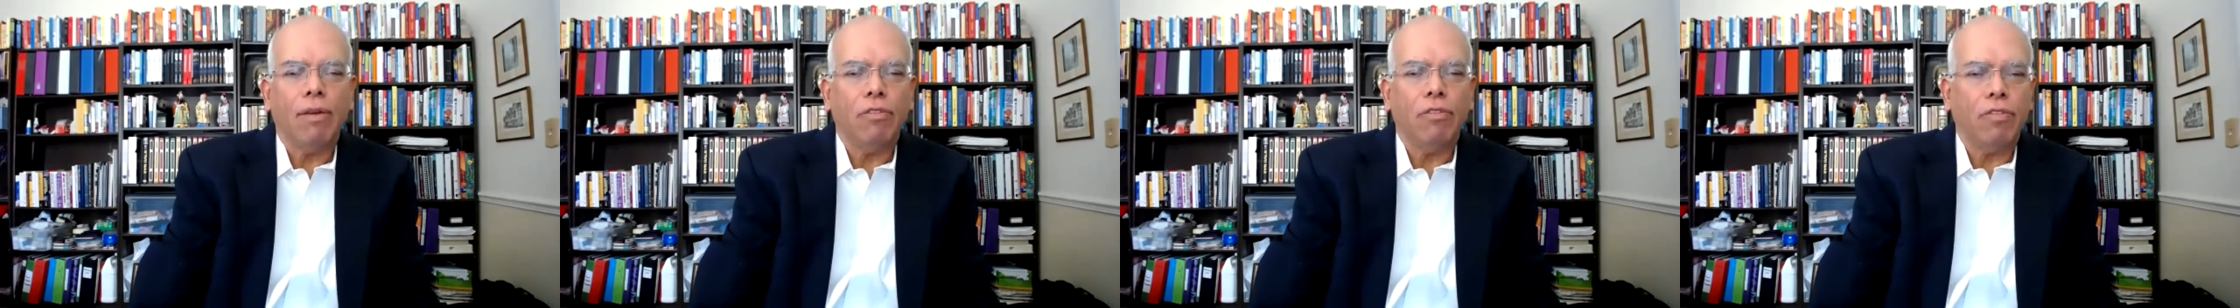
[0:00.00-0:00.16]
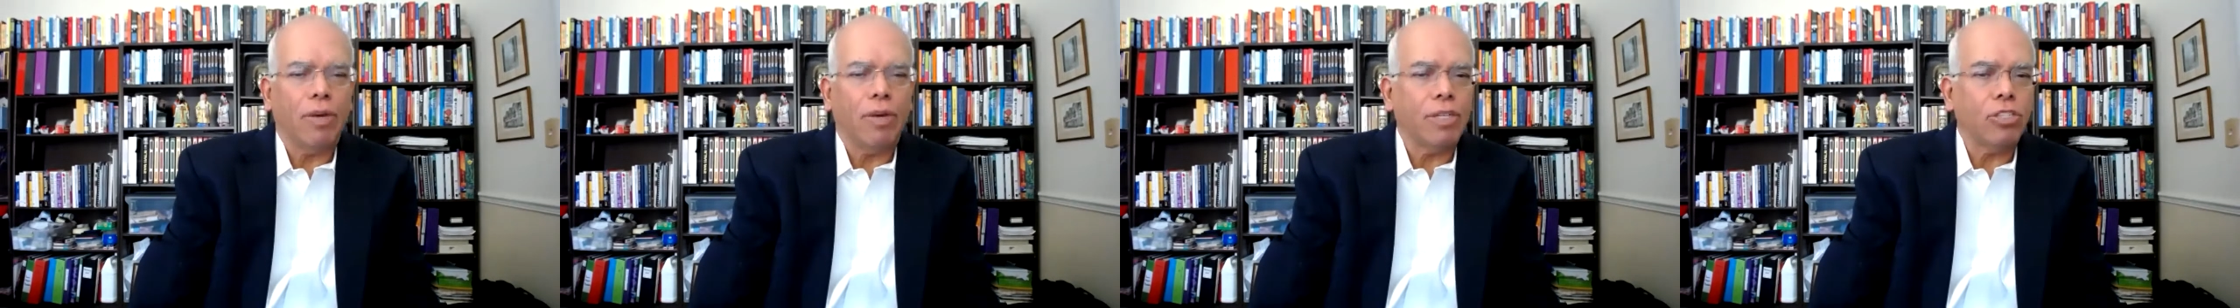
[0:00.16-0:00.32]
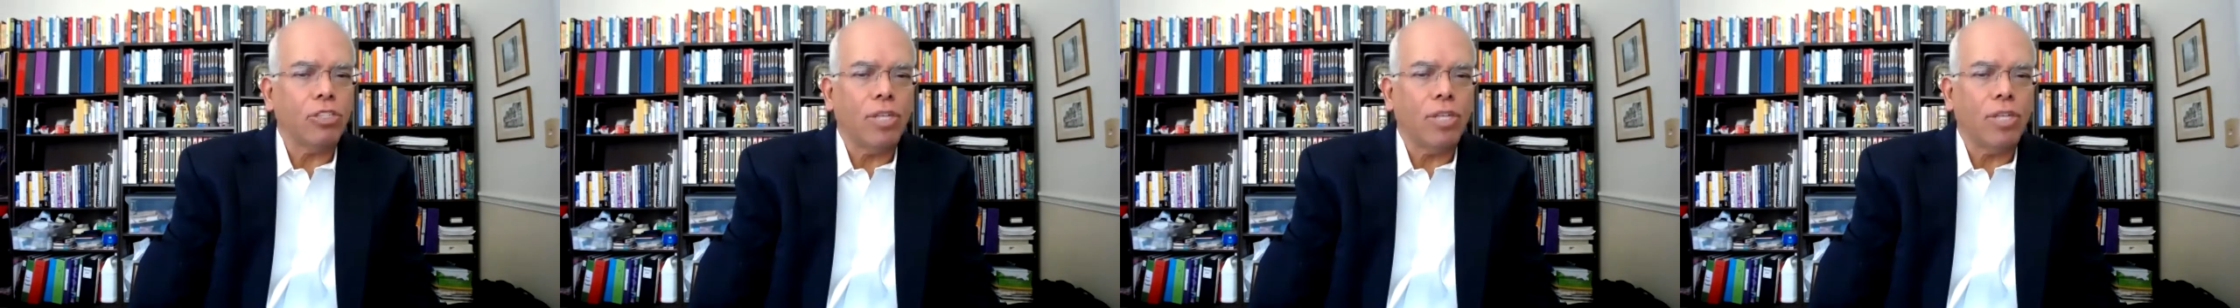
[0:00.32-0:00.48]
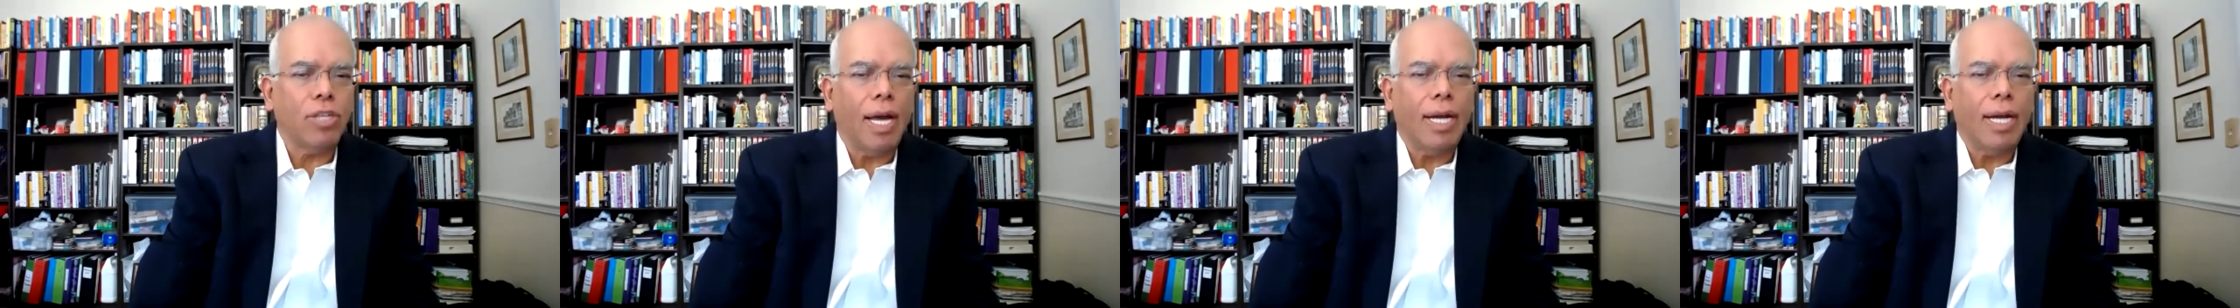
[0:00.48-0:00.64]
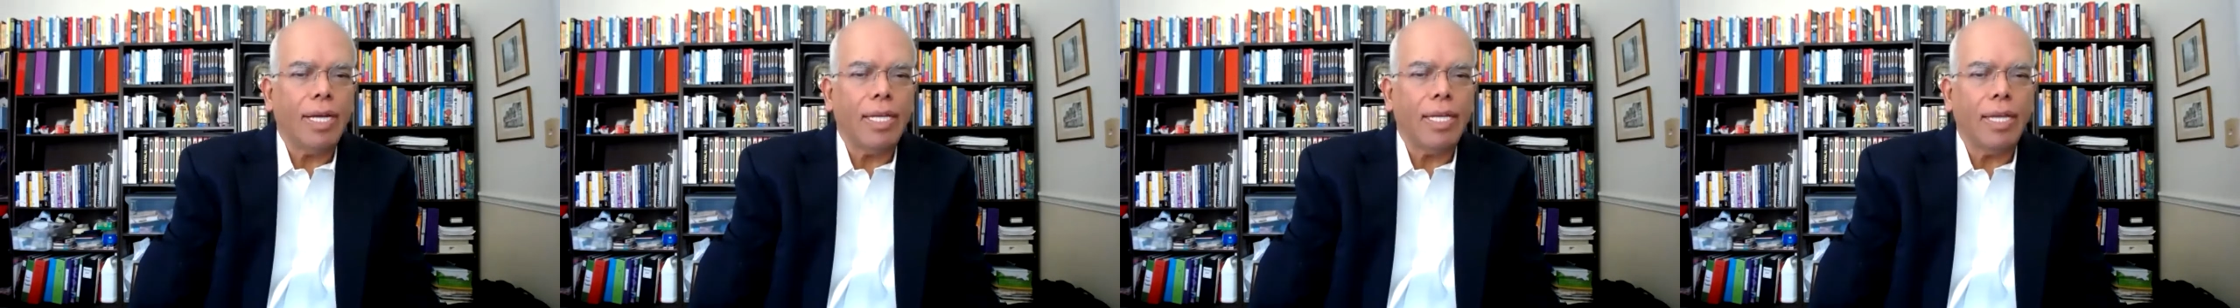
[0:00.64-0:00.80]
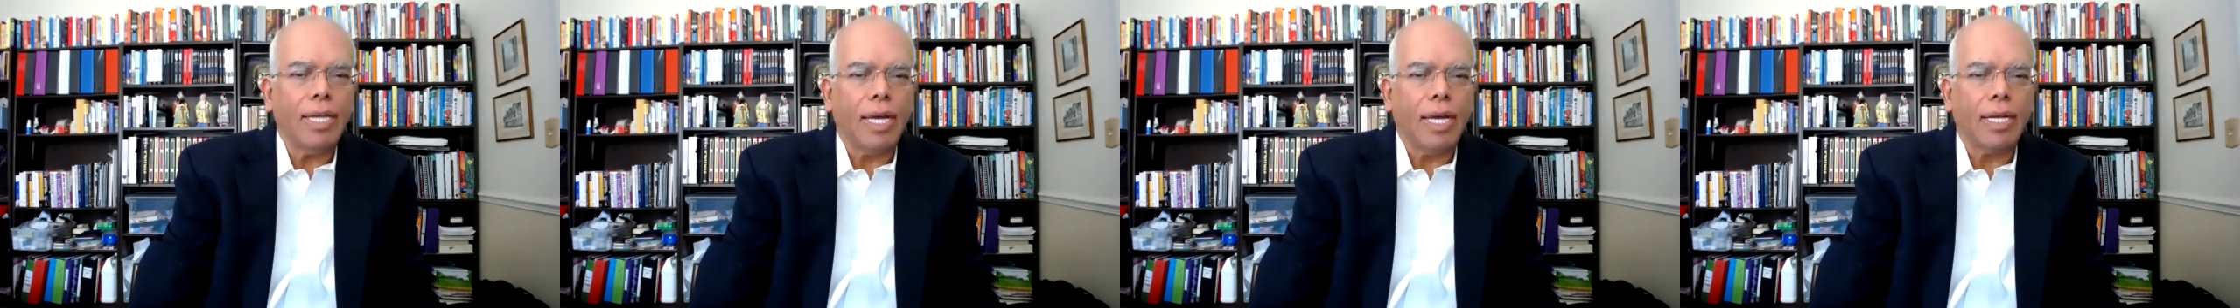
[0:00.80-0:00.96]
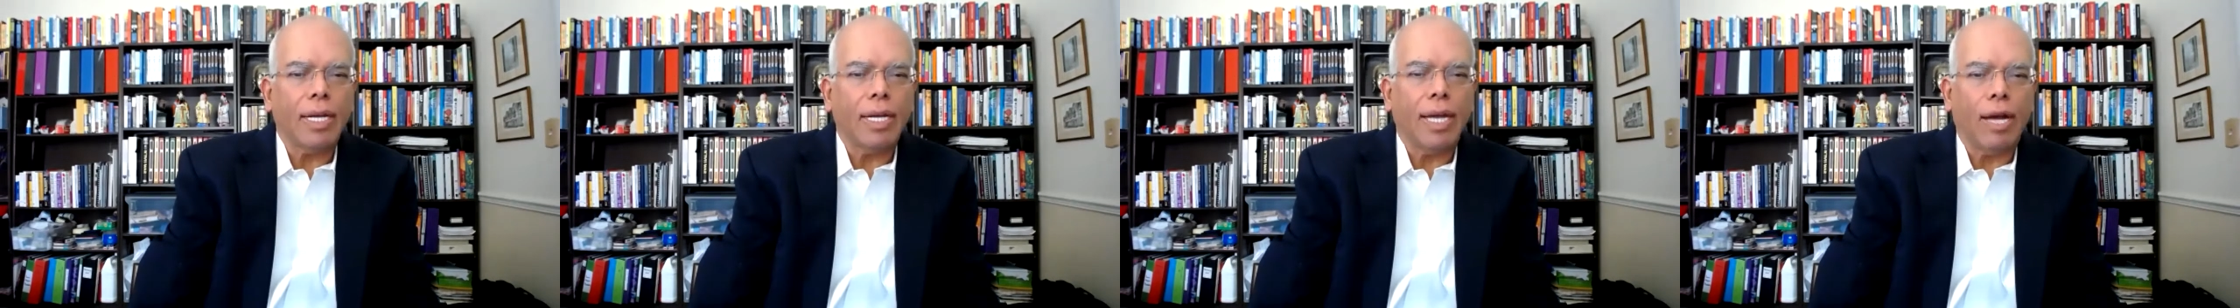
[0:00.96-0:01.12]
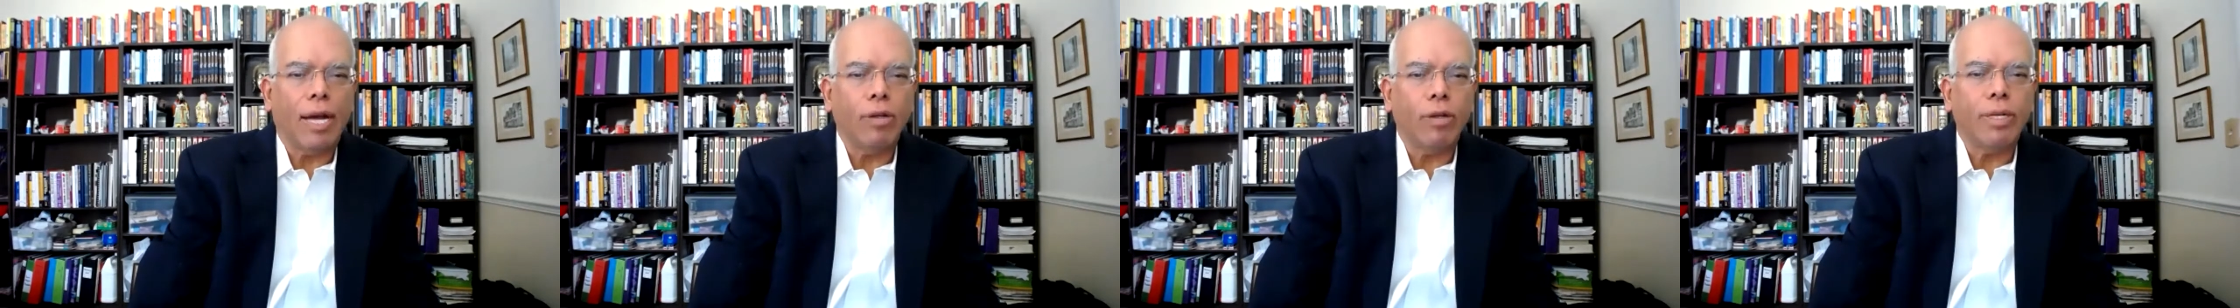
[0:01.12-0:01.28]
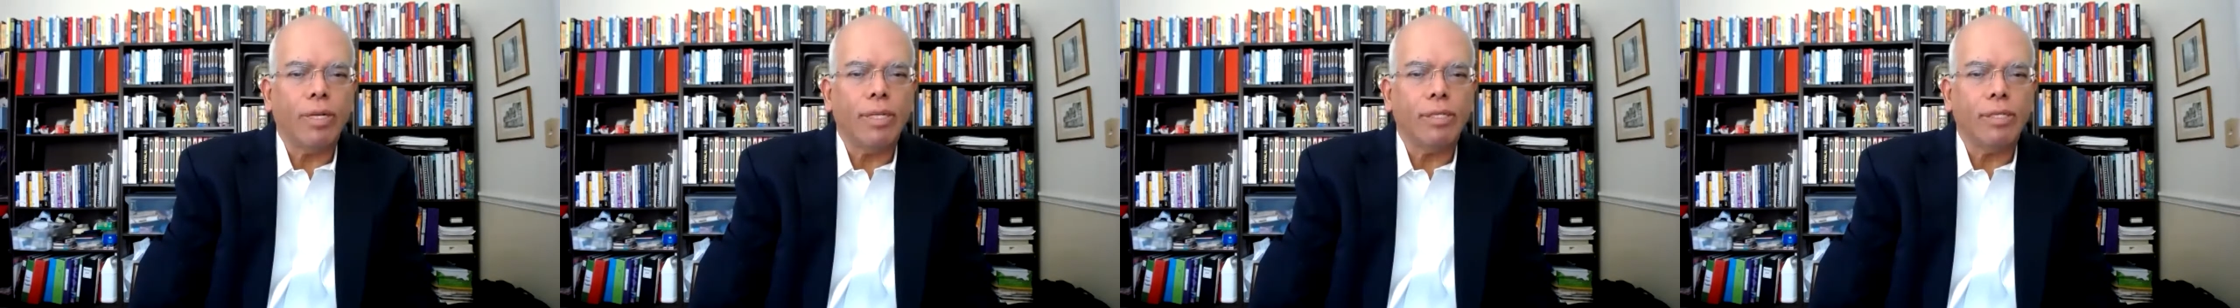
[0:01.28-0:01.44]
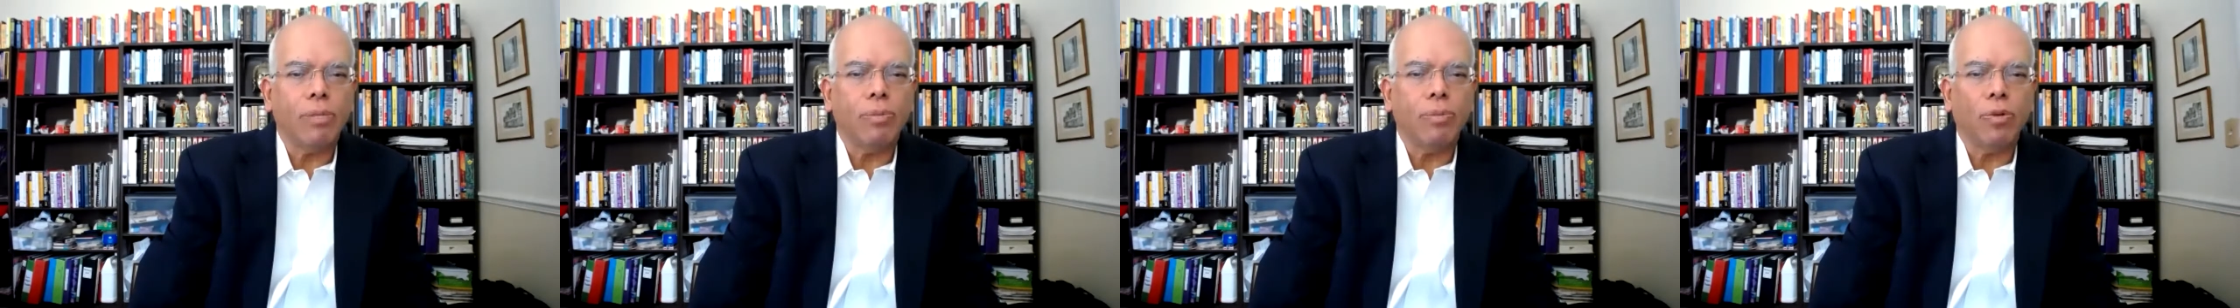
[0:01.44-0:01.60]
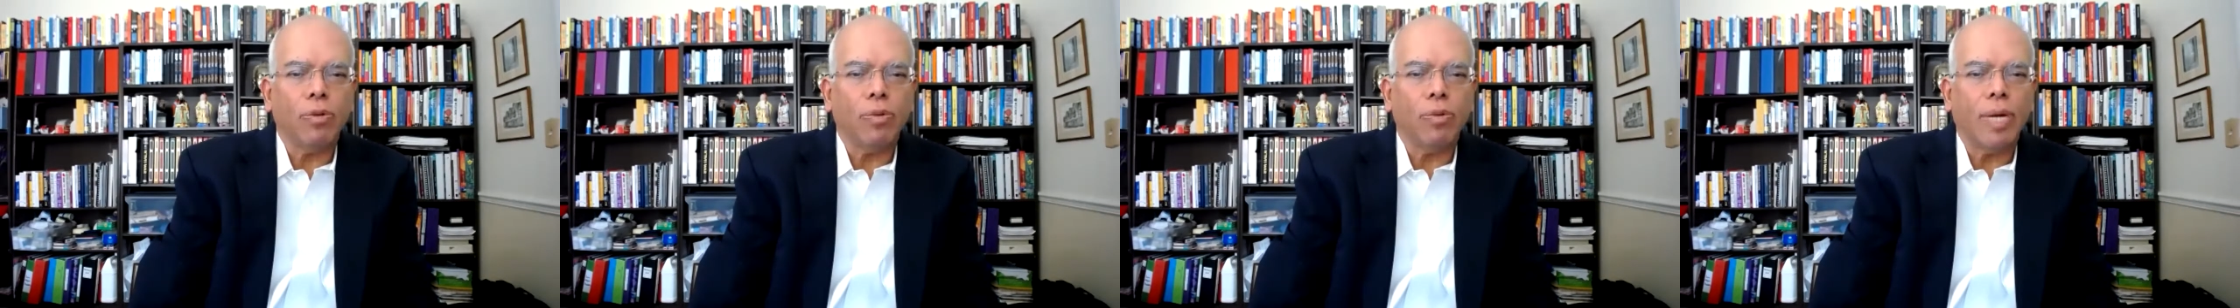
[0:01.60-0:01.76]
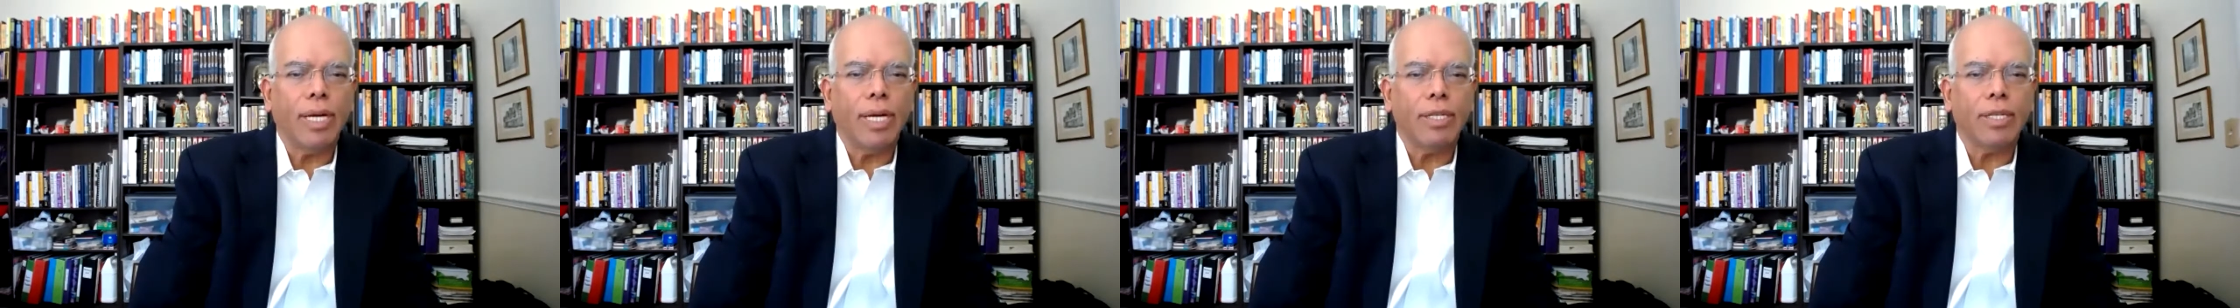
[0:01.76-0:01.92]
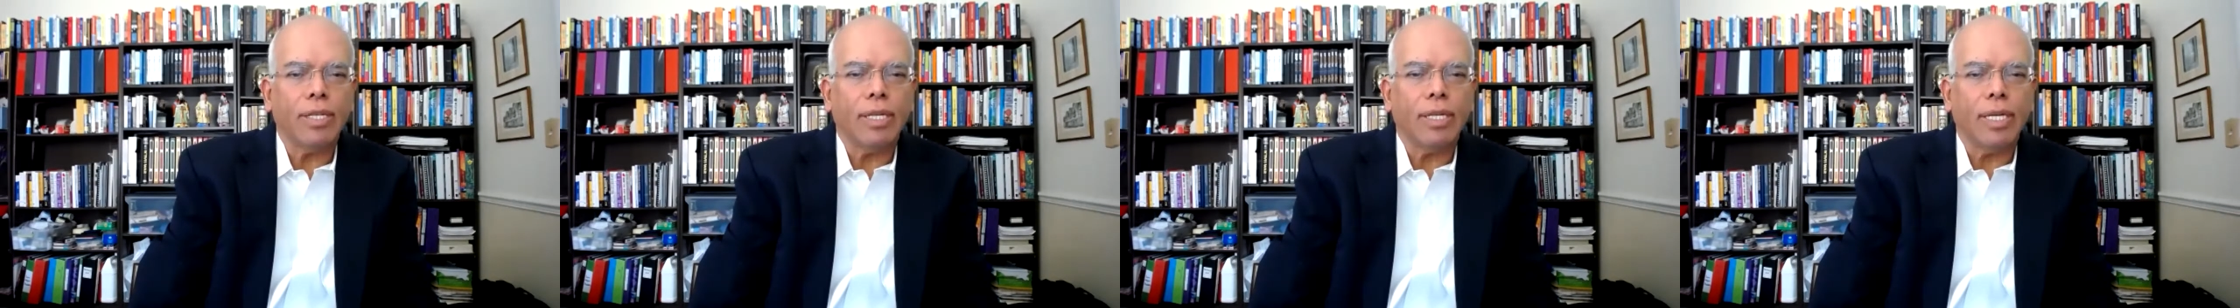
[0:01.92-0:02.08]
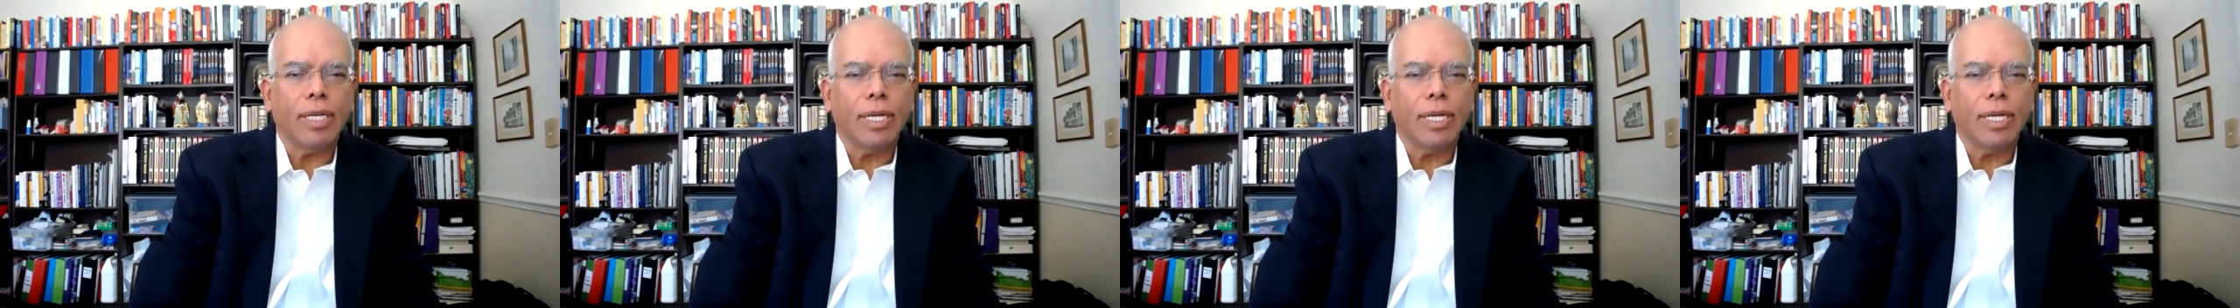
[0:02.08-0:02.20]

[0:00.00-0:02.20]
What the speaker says: functionality that cloud doesn't provide today.